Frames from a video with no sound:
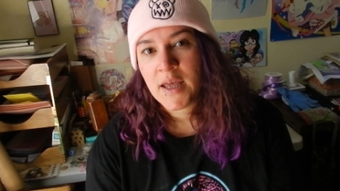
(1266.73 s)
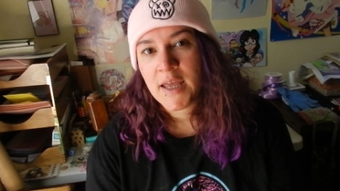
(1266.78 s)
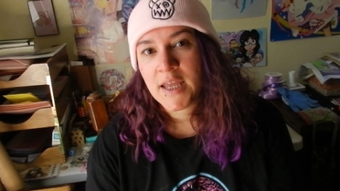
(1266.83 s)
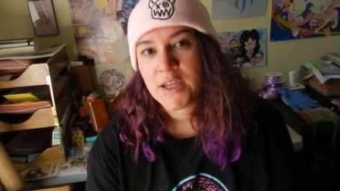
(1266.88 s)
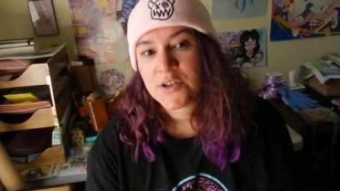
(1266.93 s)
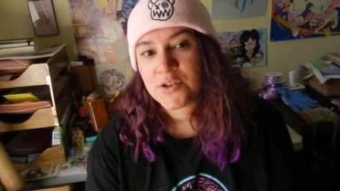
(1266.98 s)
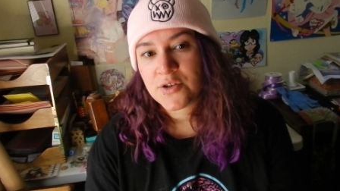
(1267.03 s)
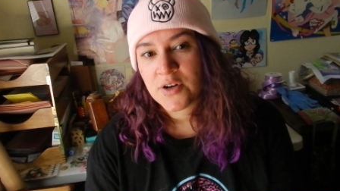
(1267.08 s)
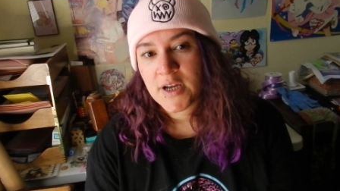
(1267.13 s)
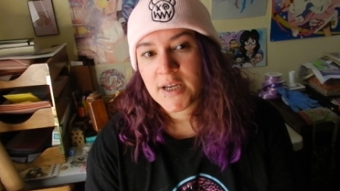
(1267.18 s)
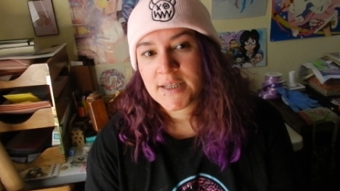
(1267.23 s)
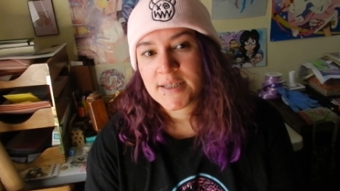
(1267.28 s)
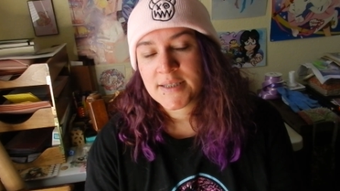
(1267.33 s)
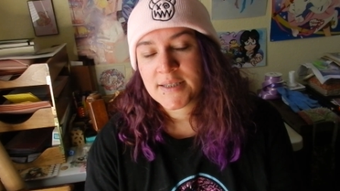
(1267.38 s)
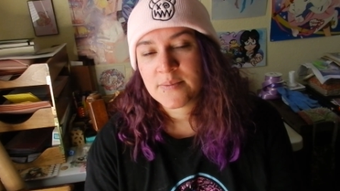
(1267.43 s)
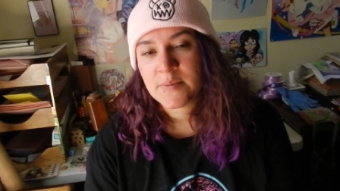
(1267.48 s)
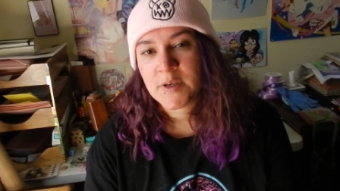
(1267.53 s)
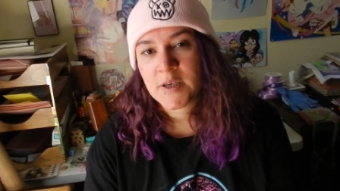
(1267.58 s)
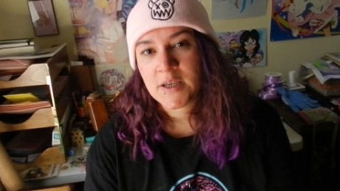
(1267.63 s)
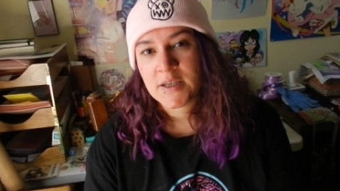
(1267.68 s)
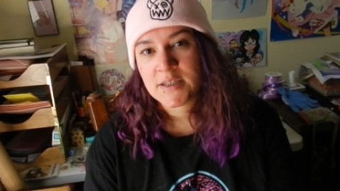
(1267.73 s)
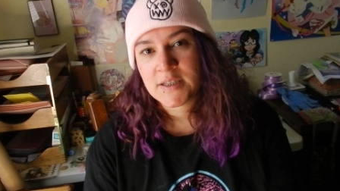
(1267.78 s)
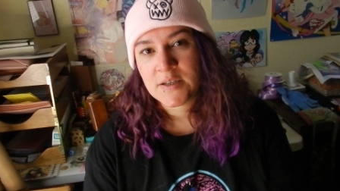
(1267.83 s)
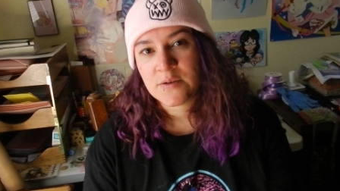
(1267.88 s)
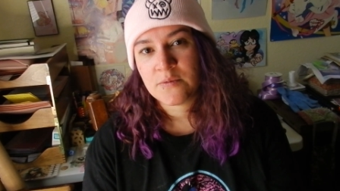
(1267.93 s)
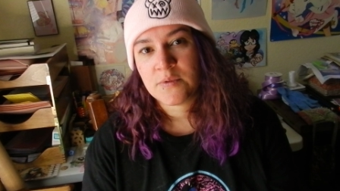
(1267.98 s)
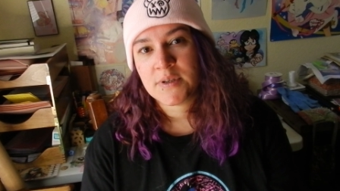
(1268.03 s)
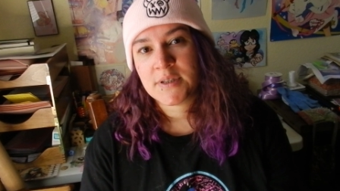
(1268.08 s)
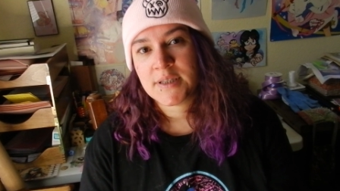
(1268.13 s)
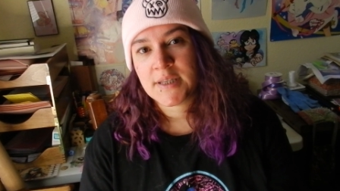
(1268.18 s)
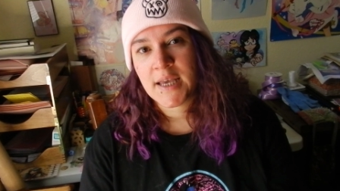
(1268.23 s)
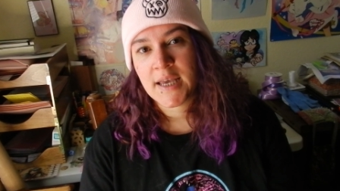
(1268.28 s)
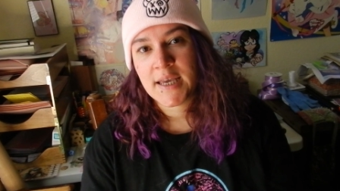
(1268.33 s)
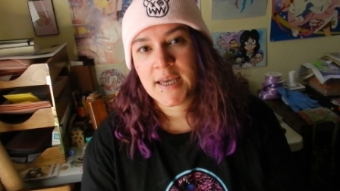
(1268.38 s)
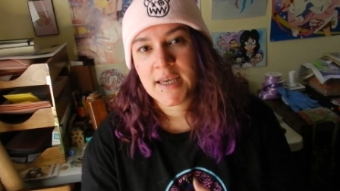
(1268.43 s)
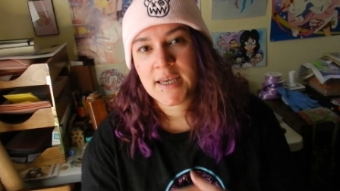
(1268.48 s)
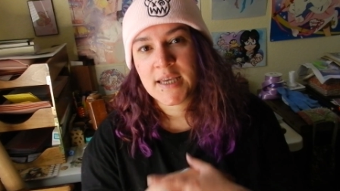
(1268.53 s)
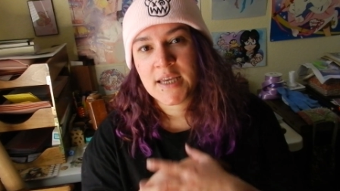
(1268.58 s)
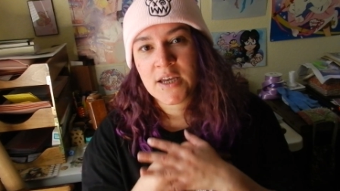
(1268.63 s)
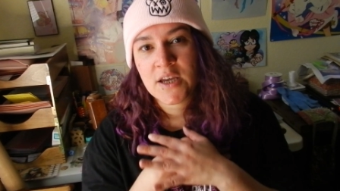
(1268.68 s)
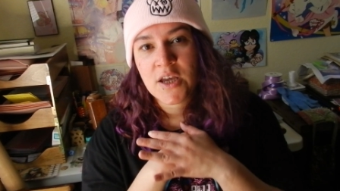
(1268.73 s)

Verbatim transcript: interest because it was like